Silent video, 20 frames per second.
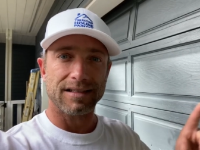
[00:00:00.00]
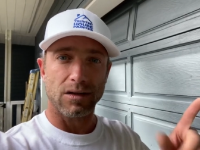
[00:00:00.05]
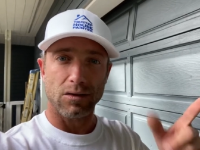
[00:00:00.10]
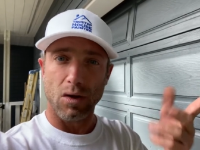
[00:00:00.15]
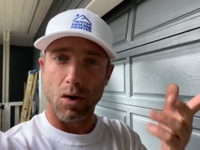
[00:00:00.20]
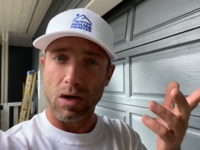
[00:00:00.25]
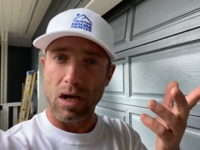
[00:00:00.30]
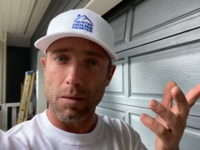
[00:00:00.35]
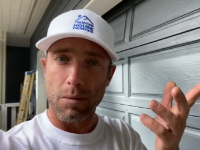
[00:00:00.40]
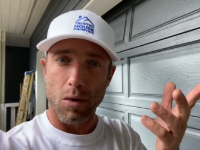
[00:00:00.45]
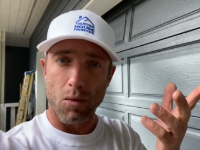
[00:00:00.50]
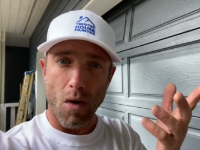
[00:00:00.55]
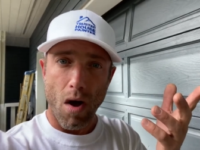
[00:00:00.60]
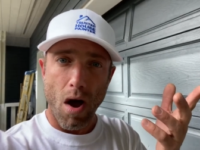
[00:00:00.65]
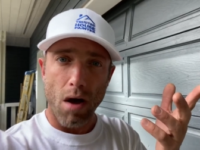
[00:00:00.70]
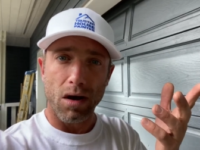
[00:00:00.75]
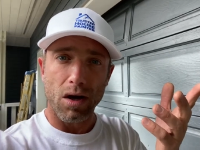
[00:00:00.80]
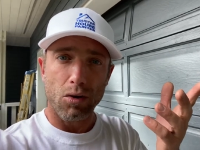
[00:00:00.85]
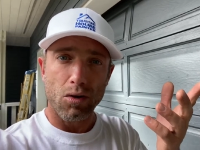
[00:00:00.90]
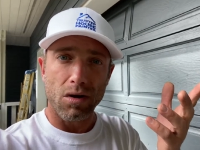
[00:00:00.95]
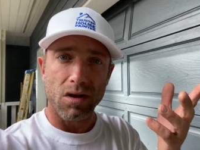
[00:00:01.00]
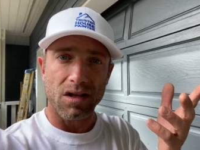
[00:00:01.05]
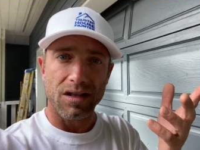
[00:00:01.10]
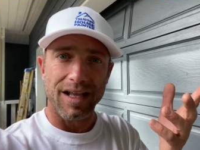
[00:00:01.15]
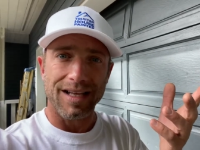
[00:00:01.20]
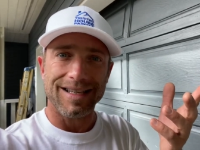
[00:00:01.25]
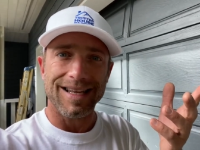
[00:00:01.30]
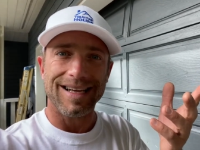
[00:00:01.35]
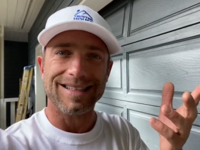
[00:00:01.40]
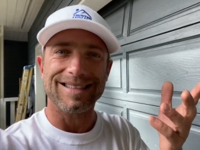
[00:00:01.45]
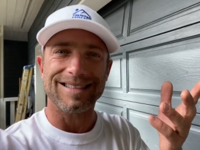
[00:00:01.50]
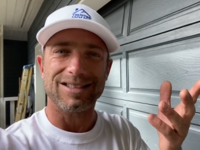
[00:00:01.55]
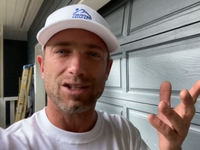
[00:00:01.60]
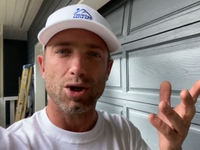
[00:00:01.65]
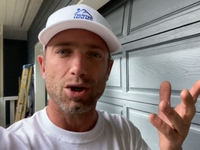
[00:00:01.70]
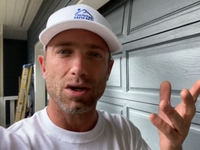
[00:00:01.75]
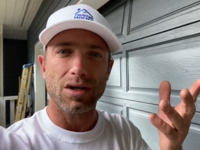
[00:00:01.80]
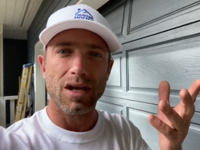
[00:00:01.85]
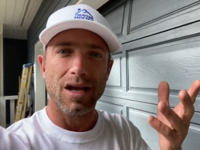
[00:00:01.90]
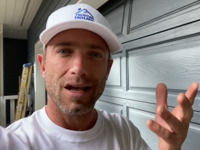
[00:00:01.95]
Now, don't get me wrong, acrylic latex is
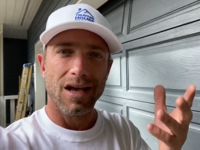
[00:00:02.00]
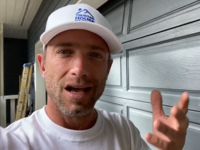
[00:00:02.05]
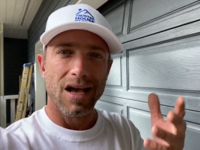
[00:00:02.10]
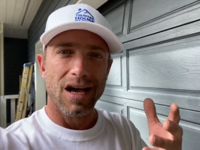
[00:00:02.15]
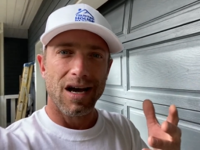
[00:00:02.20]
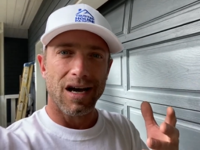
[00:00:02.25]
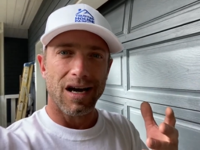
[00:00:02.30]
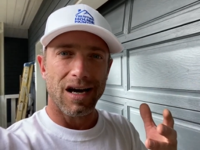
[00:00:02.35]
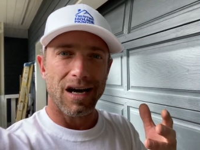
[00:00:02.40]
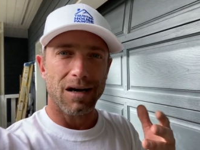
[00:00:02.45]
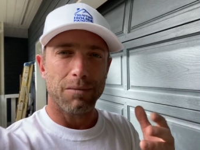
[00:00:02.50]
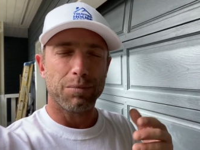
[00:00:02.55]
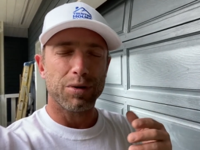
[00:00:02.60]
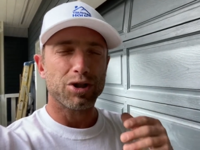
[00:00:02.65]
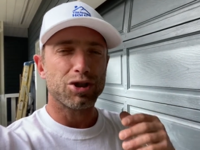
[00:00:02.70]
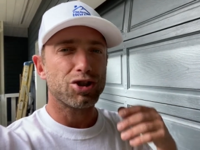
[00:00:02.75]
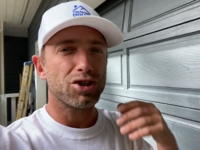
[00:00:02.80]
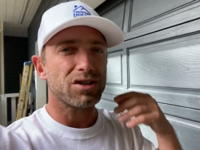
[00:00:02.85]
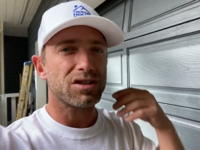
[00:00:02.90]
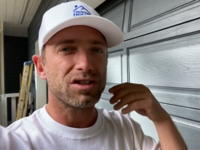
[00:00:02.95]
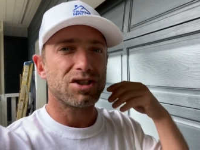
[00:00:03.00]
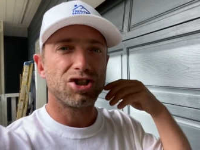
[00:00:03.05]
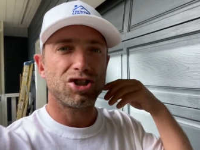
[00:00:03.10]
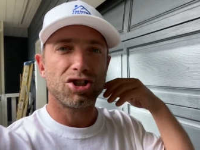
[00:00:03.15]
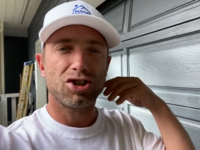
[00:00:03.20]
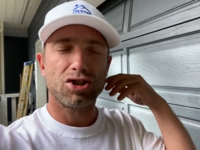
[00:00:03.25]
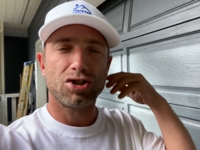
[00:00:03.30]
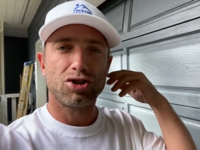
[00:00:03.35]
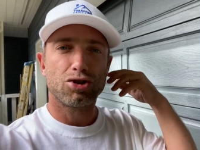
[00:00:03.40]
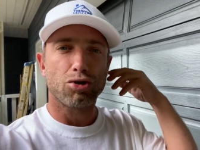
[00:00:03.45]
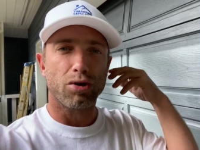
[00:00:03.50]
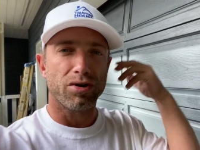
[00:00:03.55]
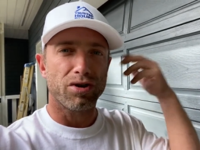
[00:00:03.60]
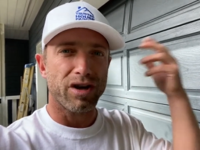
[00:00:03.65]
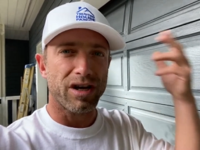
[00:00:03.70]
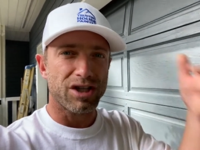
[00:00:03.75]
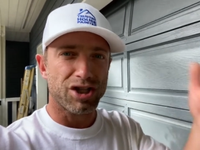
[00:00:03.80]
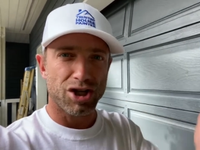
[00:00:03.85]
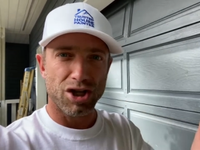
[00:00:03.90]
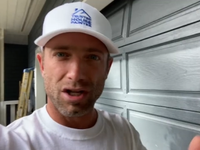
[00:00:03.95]
good, uh, but just
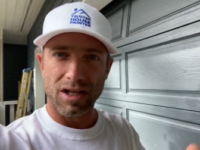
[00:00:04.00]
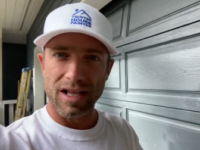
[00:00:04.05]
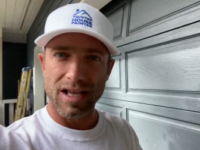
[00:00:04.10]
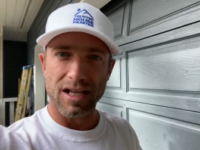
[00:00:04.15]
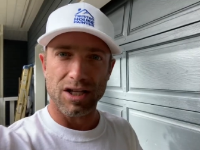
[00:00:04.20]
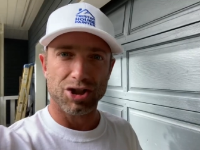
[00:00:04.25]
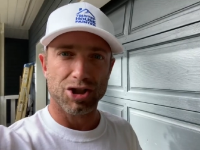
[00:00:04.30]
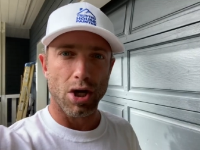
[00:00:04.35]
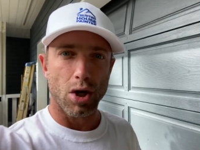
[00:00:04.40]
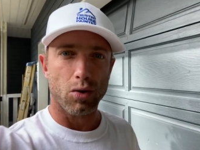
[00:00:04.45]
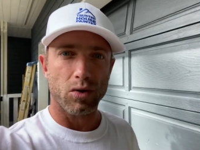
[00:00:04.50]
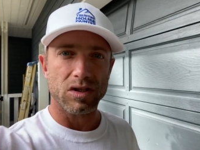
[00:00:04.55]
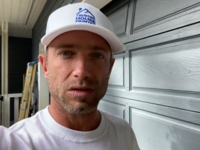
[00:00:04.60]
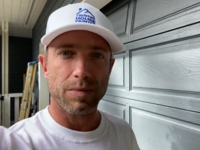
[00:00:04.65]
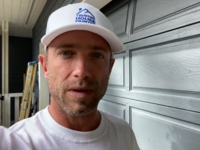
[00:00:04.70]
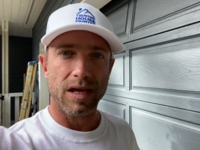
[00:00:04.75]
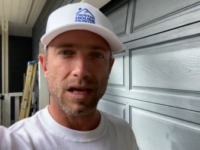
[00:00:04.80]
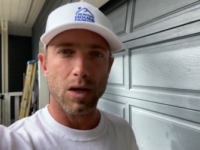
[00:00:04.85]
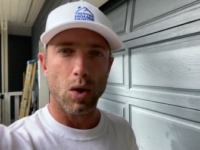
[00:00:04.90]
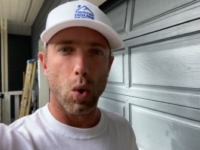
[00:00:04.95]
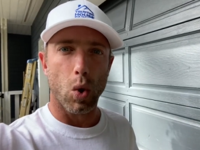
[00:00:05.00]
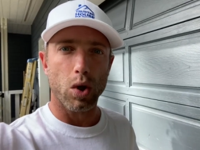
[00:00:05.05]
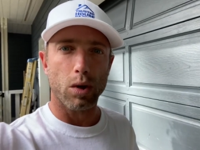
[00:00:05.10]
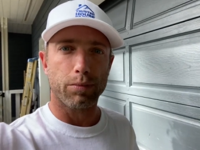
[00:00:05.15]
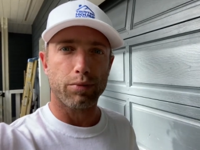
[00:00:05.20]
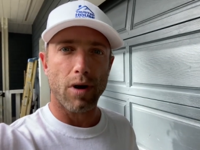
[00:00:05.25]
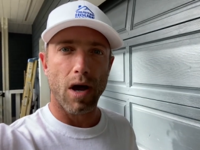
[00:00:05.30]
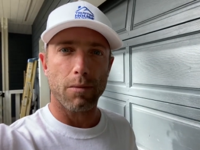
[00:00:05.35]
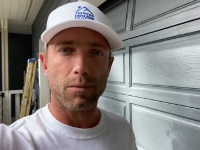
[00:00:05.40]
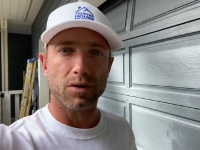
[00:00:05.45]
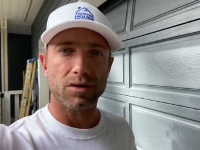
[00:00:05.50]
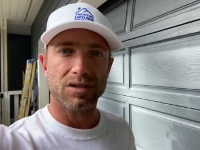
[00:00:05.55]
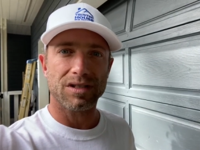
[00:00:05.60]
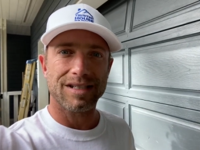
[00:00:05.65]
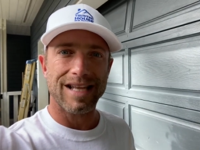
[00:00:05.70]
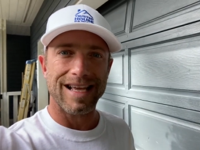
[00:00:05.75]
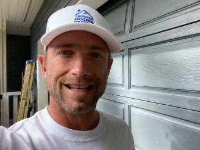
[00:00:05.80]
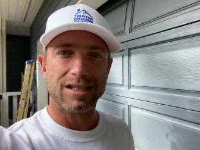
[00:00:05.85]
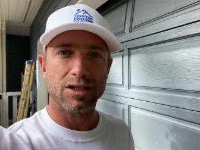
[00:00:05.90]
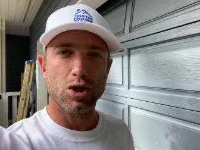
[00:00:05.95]
traditionally and generally speaking, oil primers
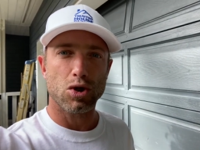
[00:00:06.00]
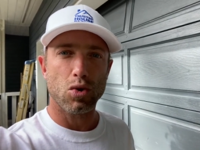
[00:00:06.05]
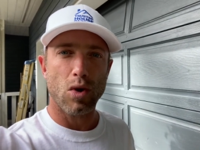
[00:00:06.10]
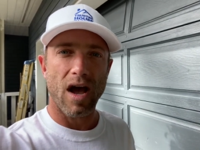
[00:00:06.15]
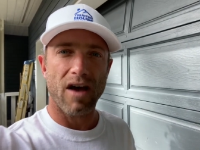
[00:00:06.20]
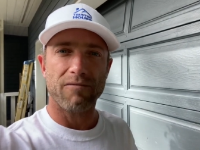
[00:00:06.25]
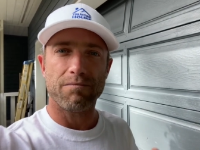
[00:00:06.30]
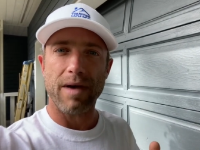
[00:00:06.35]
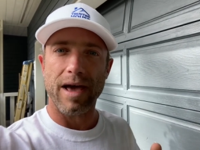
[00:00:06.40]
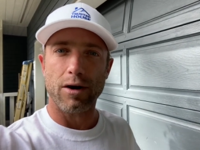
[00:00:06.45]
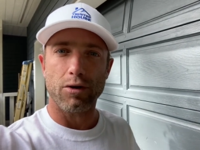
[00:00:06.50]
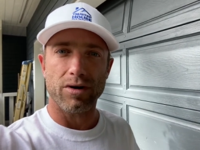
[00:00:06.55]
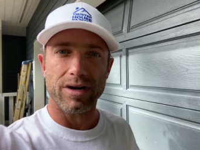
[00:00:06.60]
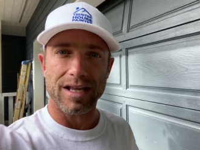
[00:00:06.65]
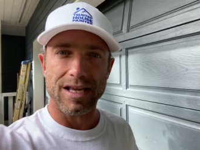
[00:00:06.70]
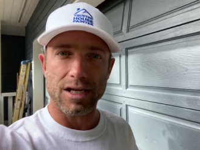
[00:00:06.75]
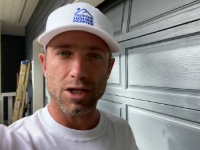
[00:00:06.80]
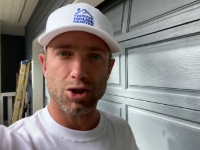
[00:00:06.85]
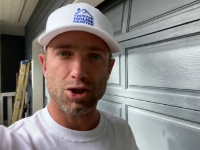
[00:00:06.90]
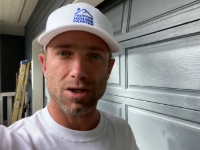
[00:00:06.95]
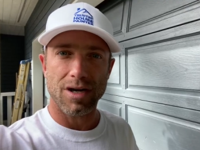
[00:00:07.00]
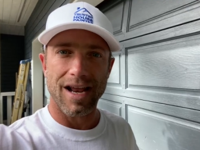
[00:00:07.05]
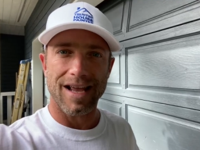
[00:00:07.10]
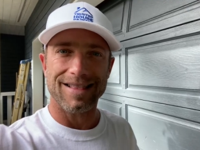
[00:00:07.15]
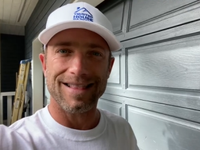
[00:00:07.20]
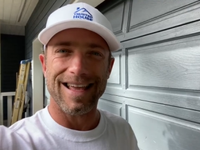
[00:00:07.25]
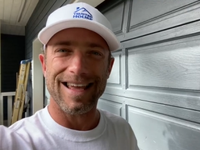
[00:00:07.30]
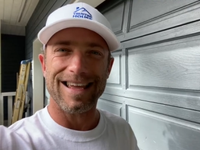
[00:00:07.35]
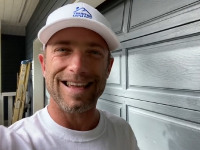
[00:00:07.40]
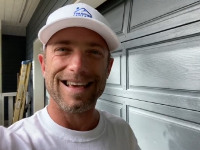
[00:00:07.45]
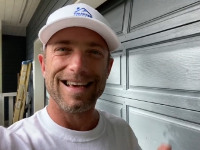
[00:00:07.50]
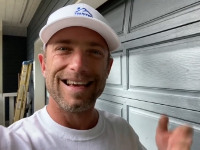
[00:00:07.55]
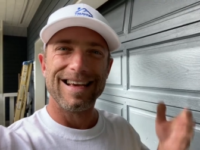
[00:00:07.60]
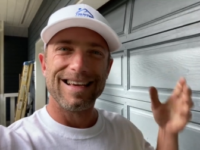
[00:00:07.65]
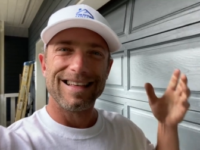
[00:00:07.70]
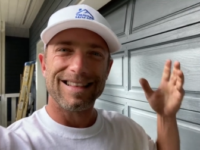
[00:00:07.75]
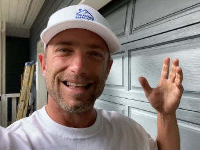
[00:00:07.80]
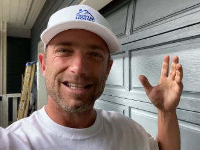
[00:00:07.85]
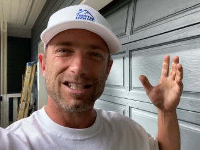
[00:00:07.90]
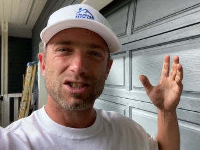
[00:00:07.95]
tend to have better adhesion, and they,
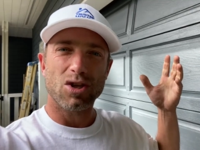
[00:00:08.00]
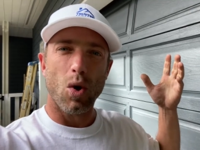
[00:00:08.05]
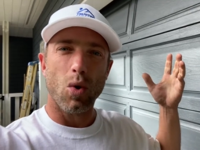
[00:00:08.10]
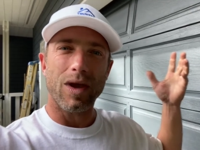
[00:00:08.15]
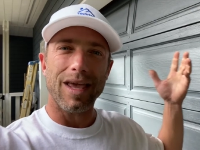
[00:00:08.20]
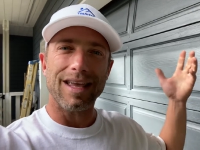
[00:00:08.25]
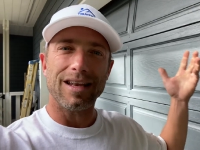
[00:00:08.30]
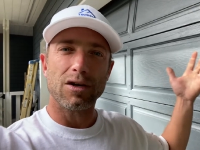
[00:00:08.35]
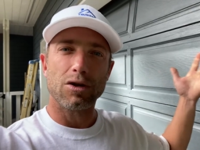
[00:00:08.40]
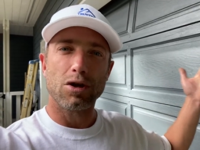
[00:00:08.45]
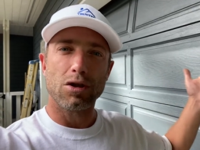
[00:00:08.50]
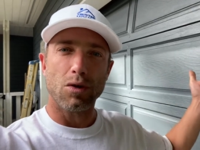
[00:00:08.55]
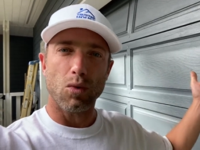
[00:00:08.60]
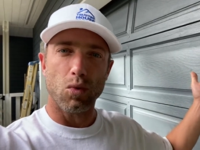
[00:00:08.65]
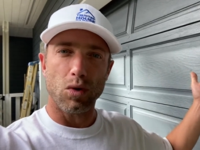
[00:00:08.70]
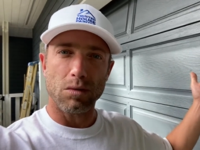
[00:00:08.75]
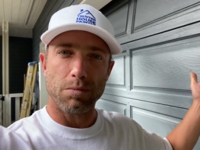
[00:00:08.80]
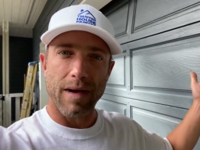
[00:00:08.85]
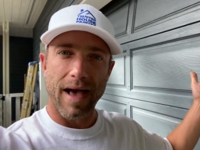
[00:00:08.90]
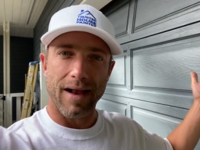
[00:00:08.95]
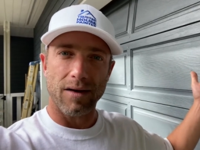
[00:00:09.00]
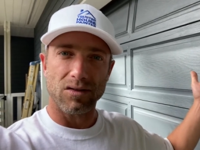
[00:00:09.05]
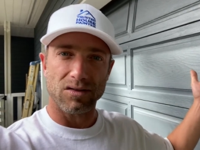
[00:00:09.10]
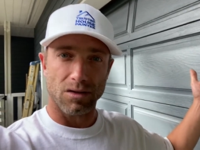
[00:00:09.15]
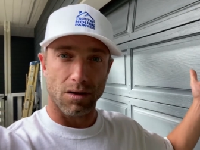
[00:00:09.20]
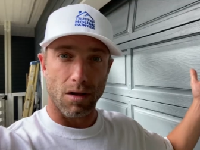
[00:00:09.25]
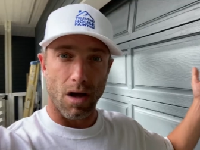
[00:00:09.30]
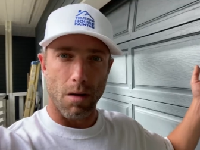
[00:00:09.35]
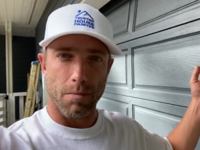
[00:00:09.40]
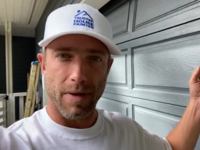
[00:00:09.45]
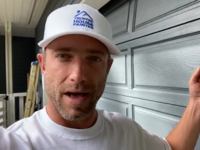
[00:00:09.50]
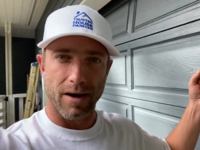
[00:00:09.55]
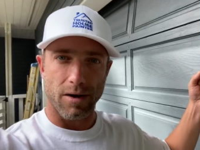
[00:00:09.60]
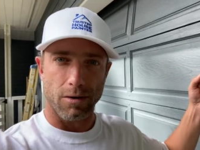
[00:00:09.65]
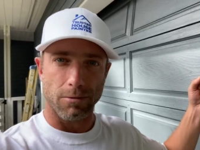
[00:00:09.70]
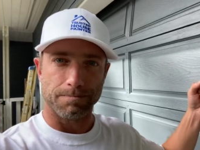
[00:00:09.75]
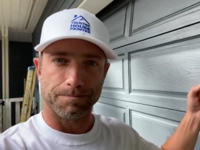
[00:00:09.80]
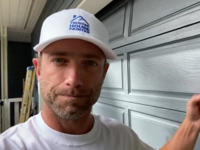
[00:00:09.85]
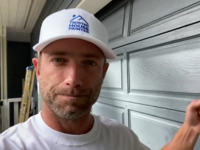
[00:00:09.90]
they soak into the wood panels a lot better,